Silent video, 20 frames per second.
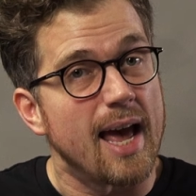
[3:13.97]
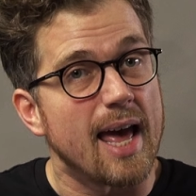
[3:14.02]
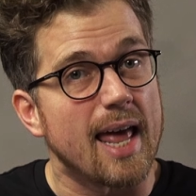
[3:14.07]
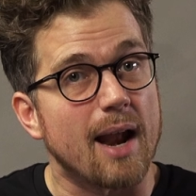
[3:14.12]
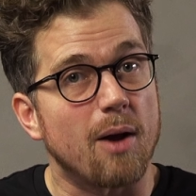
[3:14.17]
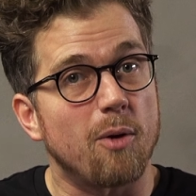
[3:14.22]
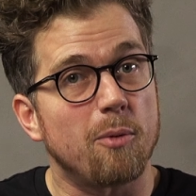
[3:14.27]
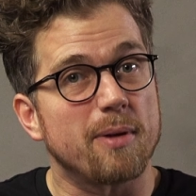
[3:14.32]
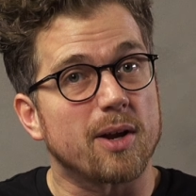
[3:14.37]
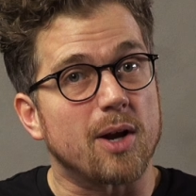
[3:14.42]

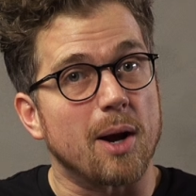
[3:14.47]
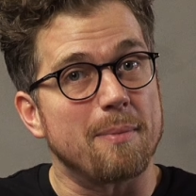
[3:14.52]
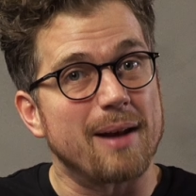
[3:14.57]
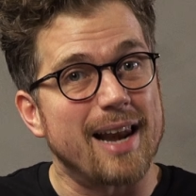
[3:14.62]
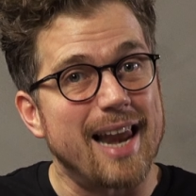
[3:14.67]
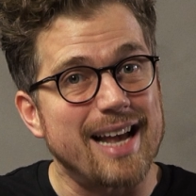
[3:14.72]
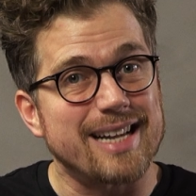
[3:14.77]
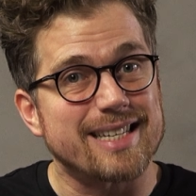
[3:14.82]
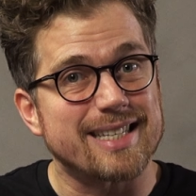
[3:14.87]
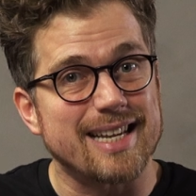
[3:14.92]
And I will become
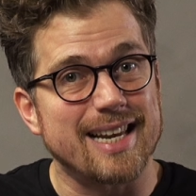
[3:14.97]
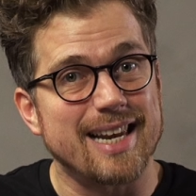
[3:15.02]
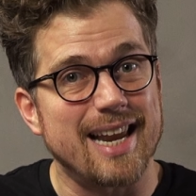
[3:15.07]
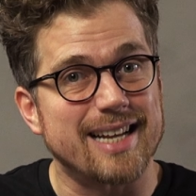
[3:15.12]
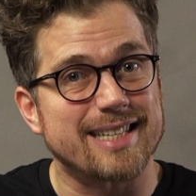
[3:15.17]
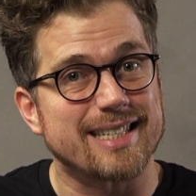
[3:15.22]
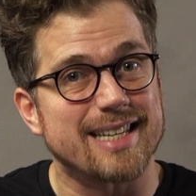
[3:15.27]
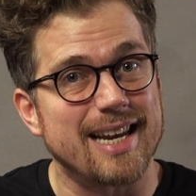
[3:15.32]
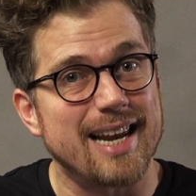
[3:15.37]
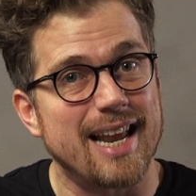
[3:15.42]
less and
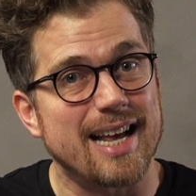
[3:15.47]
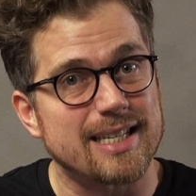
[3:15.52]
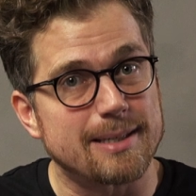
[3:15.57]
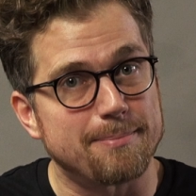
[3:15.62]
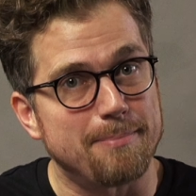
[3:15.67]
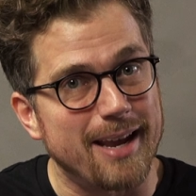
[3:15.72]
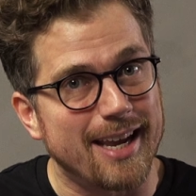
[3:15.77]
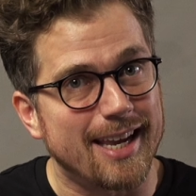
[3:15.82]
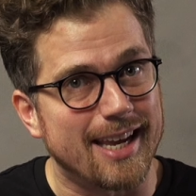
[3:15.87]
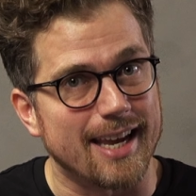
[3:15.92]
less and less
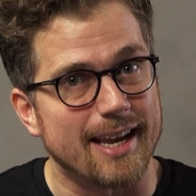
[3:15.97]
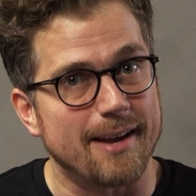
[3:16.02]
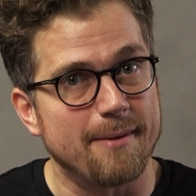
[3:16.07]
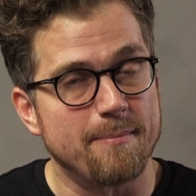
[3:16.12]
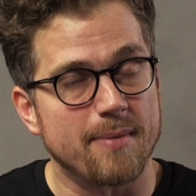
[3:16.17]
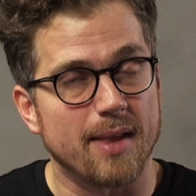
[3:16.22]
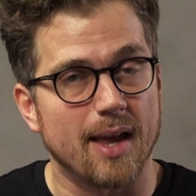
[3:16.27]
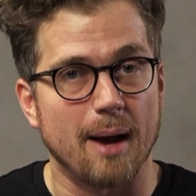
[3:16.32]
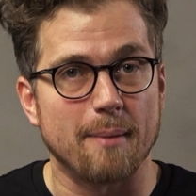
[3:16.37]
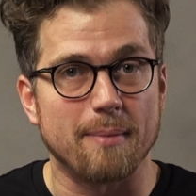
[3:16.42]
picky
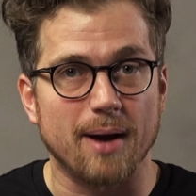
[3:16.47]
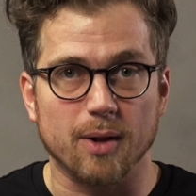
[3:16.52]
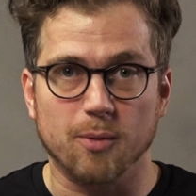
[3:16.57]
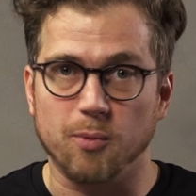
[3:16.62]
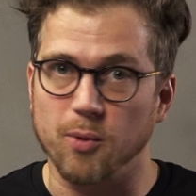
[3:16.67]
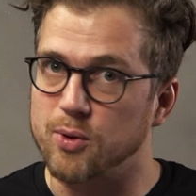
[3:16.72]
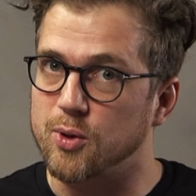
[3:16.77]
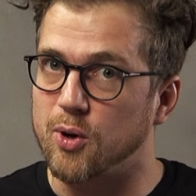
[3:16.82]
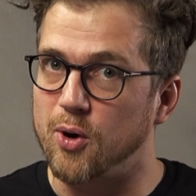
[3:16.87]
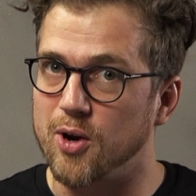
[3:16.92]
about
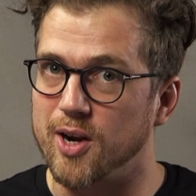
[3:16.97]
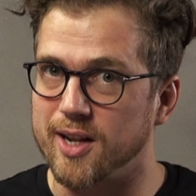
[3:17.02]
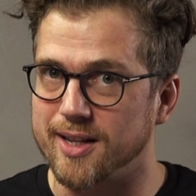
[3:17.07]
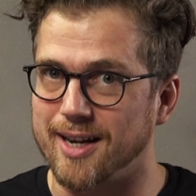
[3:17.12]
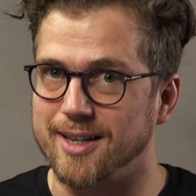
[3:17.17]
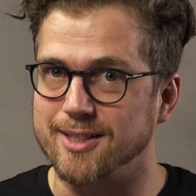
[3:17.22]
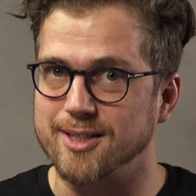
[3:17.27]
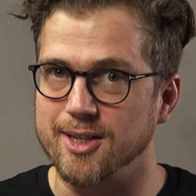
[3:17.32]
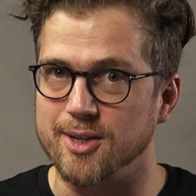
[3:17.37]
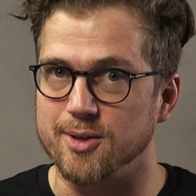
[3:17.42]
what toilet
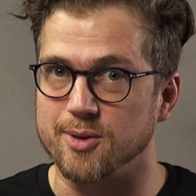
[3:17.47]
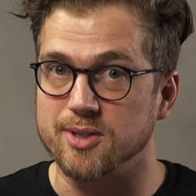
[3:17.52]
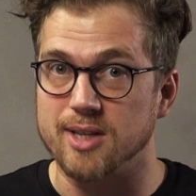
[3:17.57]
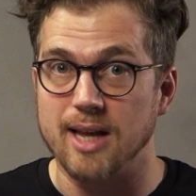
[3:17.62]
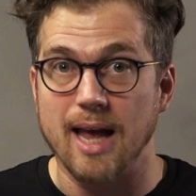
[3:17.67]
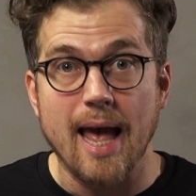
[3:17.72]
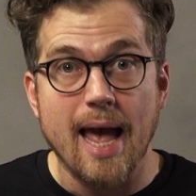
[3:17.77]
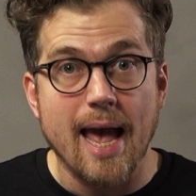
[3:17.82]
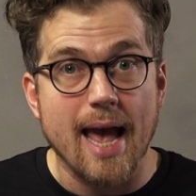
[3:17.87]
I choose.